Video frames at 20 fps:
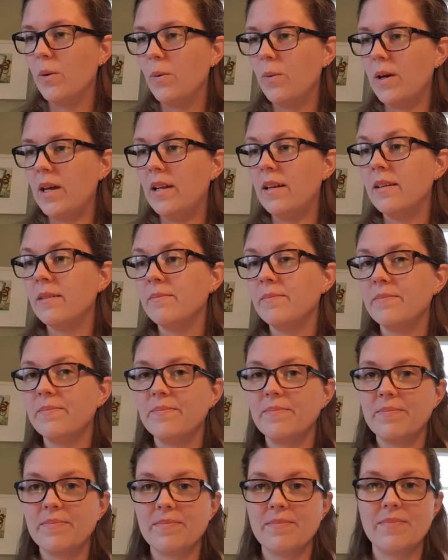well,
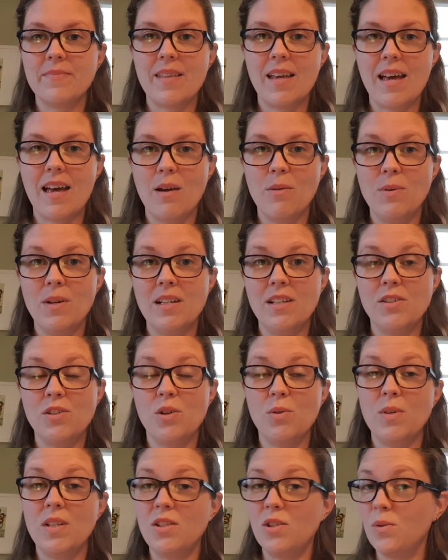I will
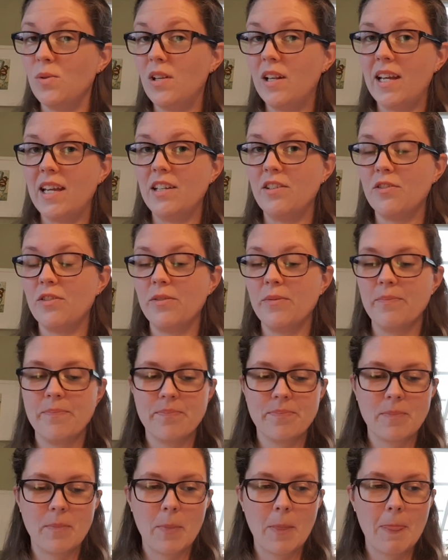show it to you later.
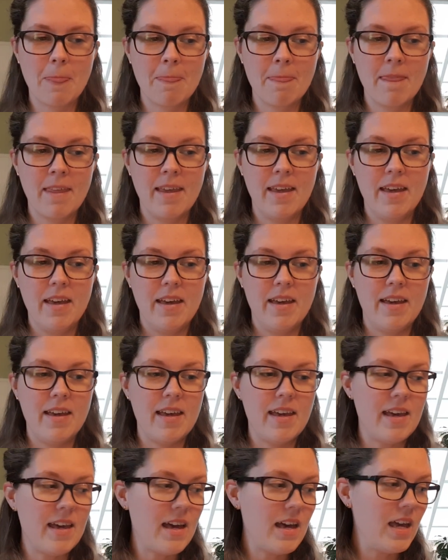
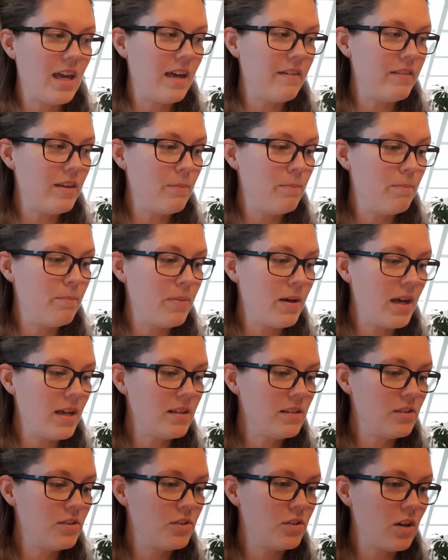I have a
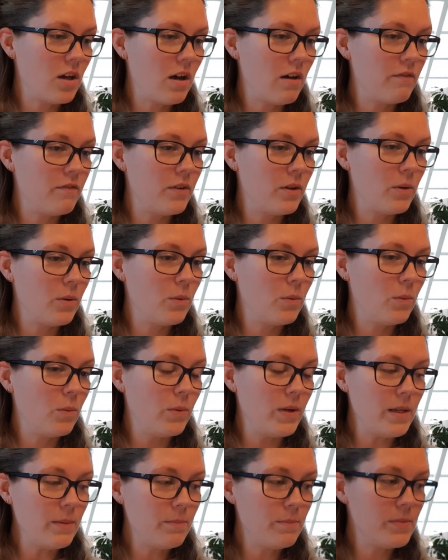bunch of
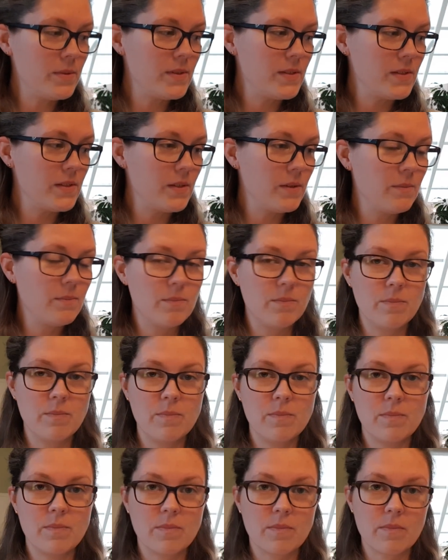whips
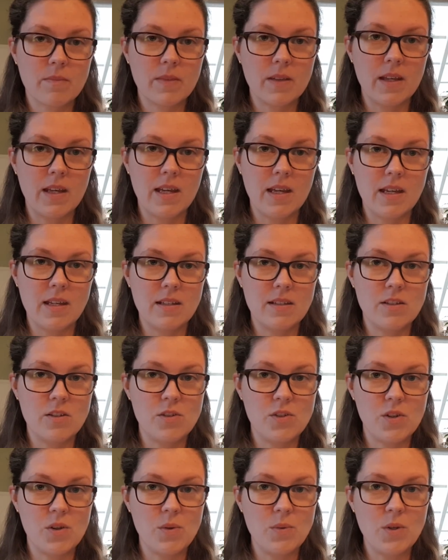to
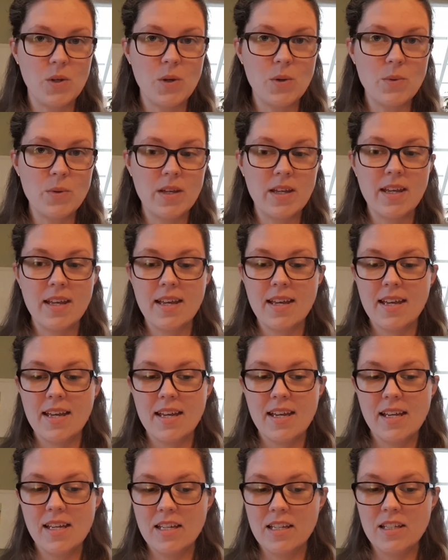show you,
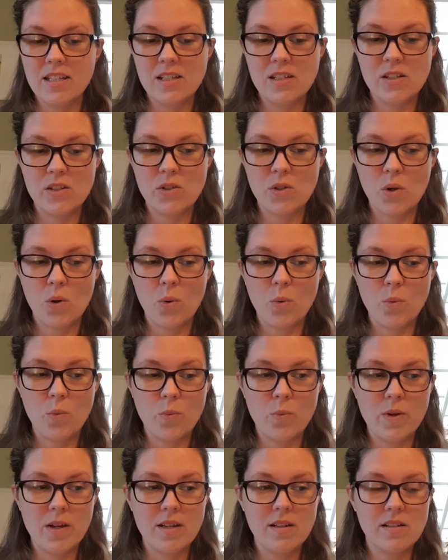so
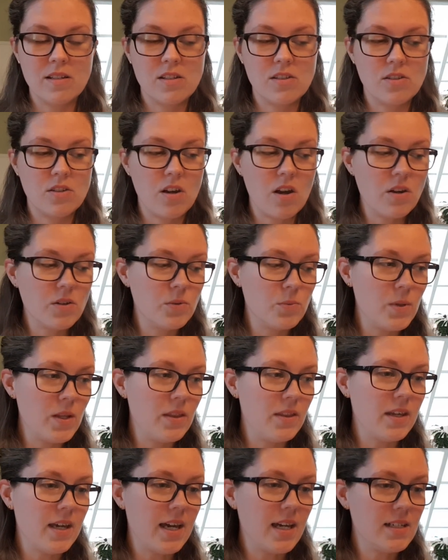we'll start
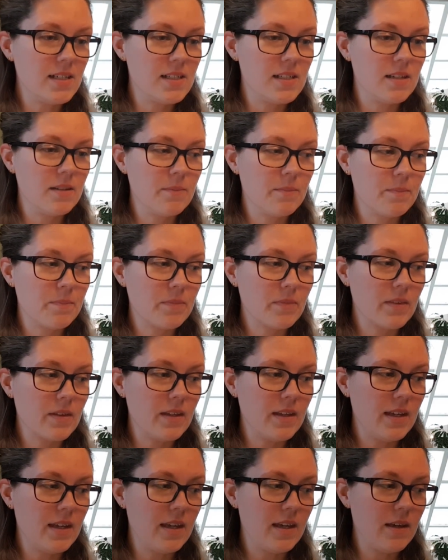with that,
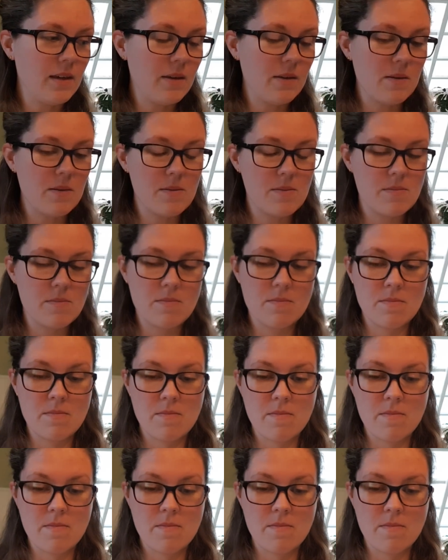and